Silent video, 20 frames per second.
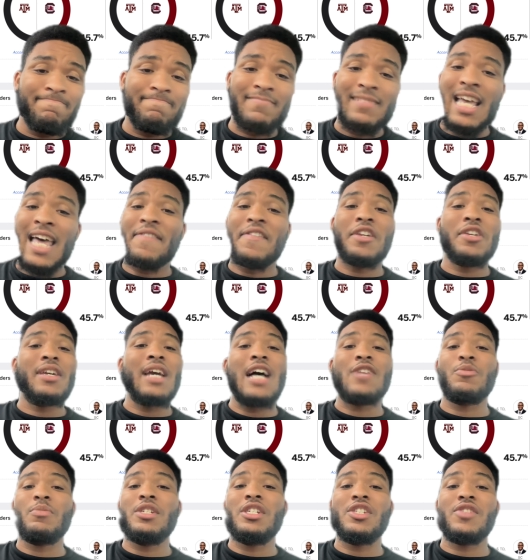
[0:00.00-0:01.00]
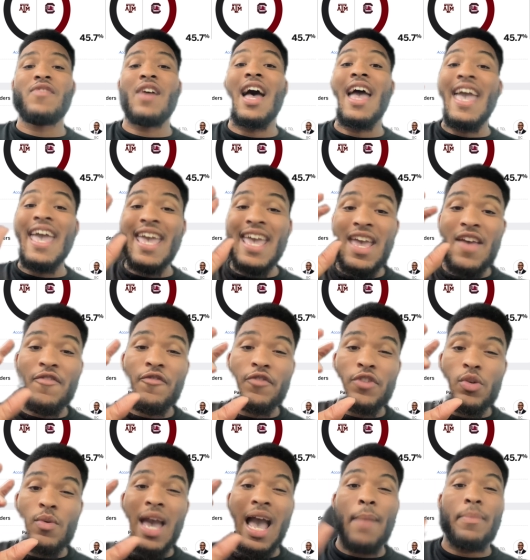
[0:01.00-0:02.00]
I think you guys will be just fine if
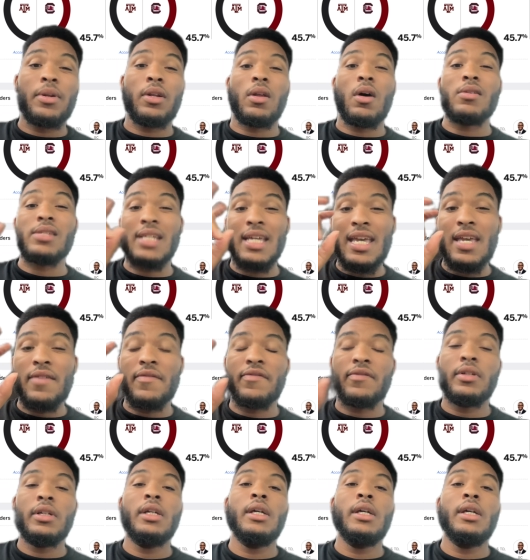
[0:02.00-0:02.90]
you happen to lose. If.